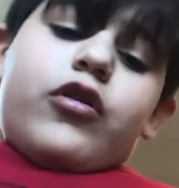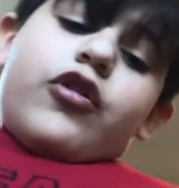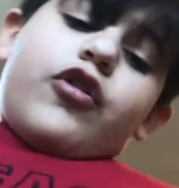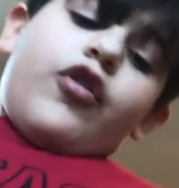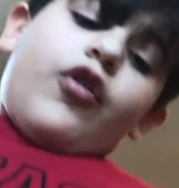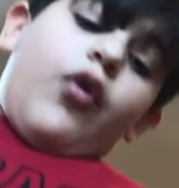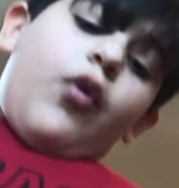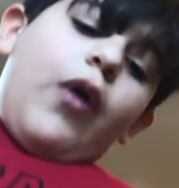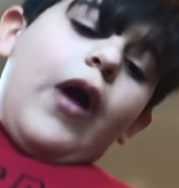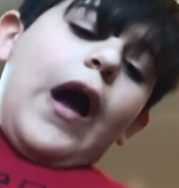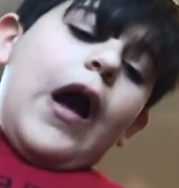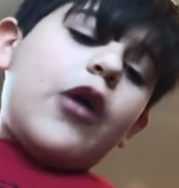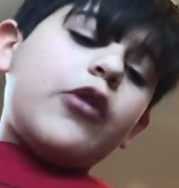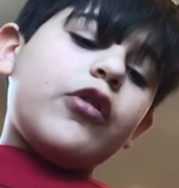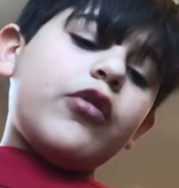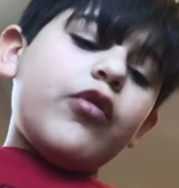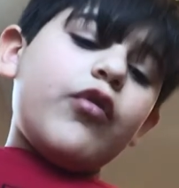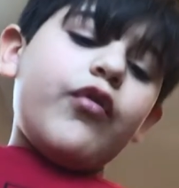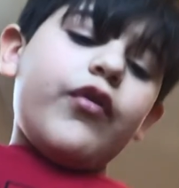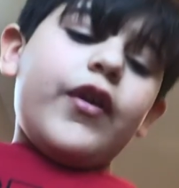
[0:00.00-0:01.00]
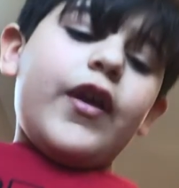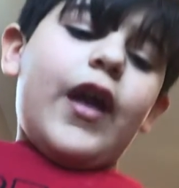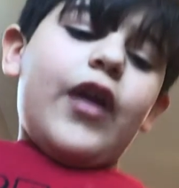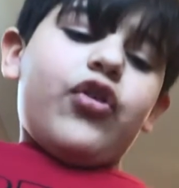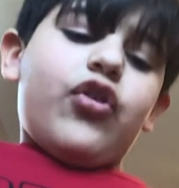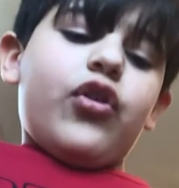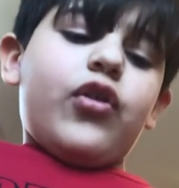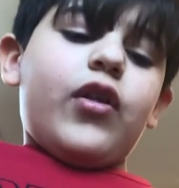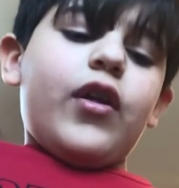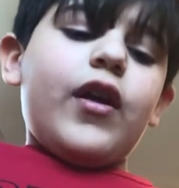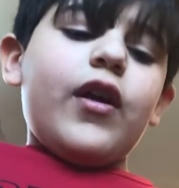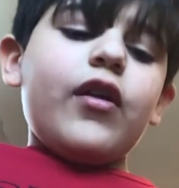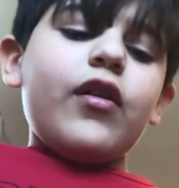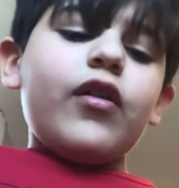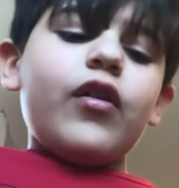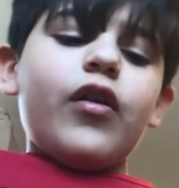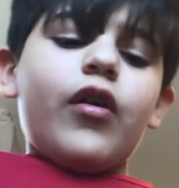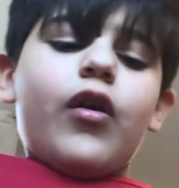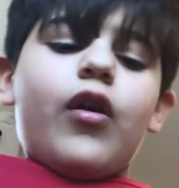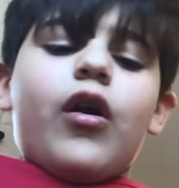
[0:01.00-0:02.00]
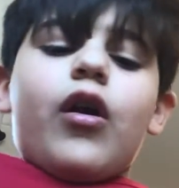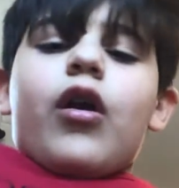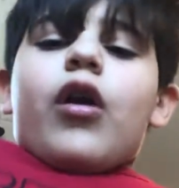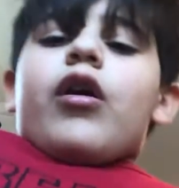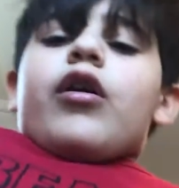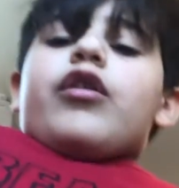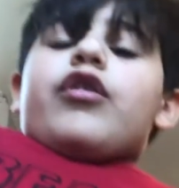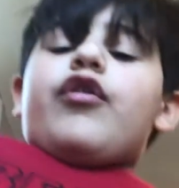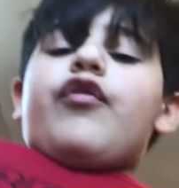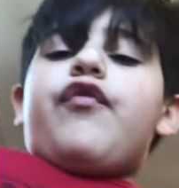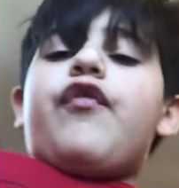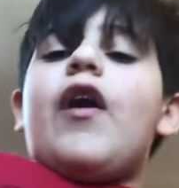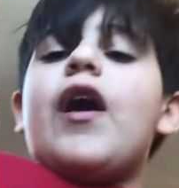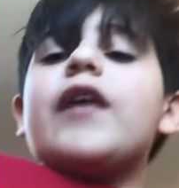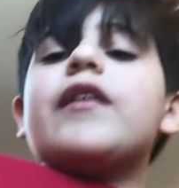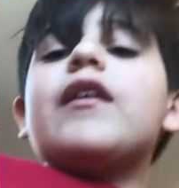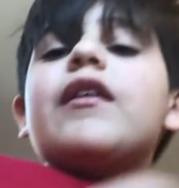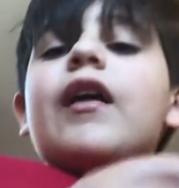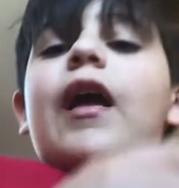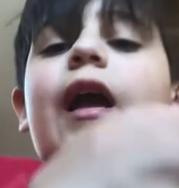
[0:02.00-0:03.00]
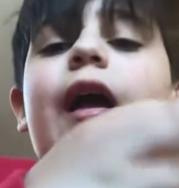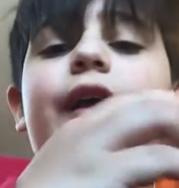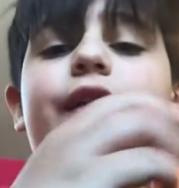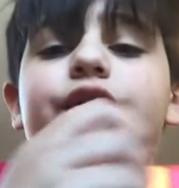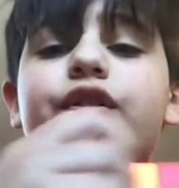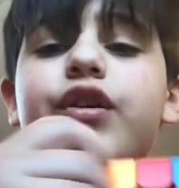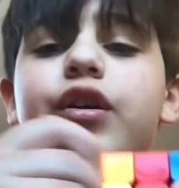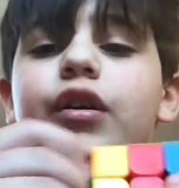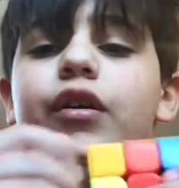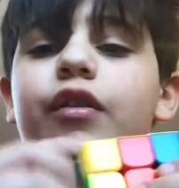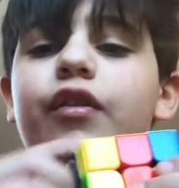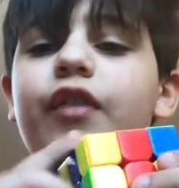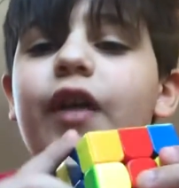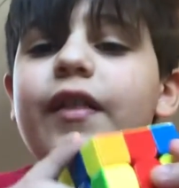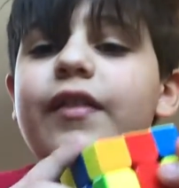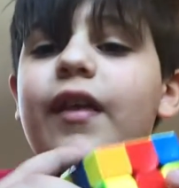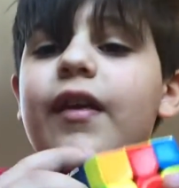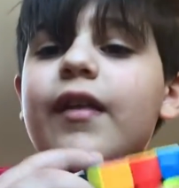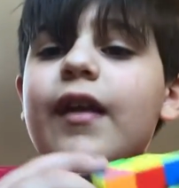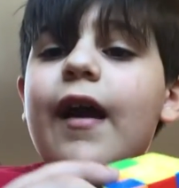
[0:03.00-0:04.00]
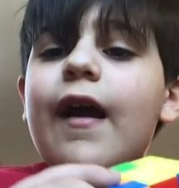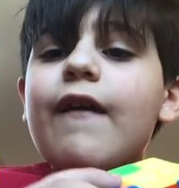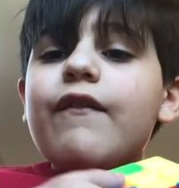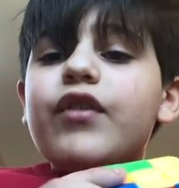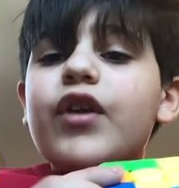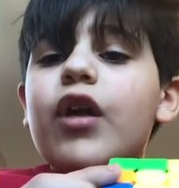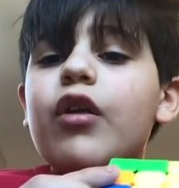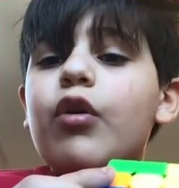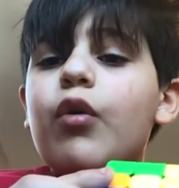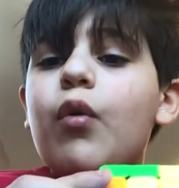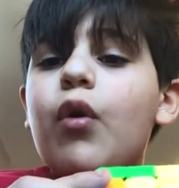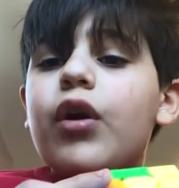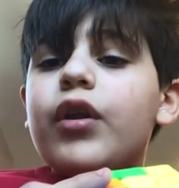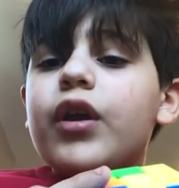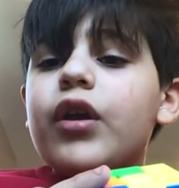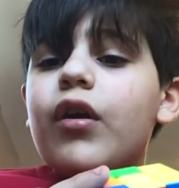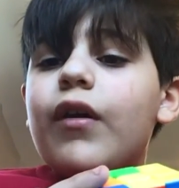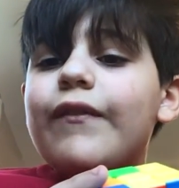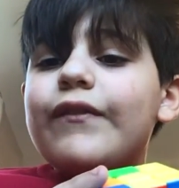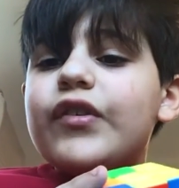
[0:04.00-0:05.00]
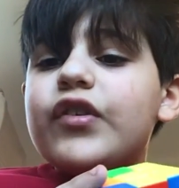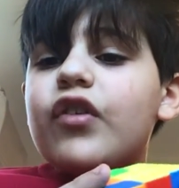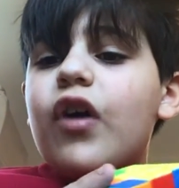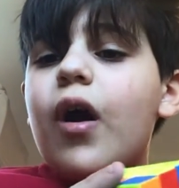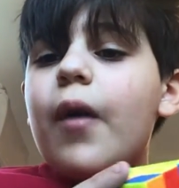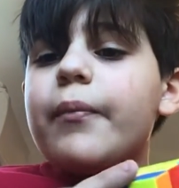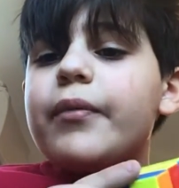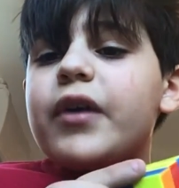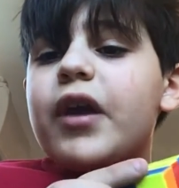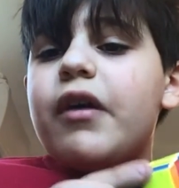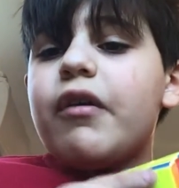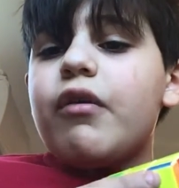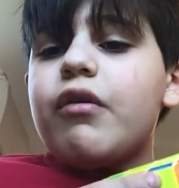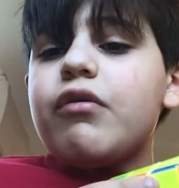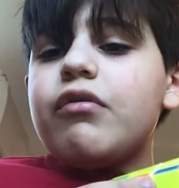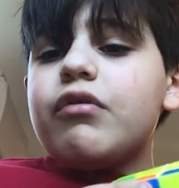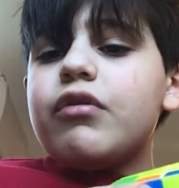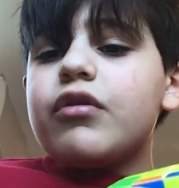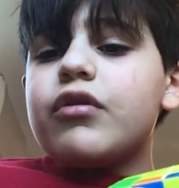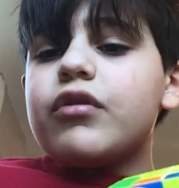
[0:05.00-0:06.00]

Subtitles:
So how to do the edges is you find an edge that doesn't have yellow on it on the top layer,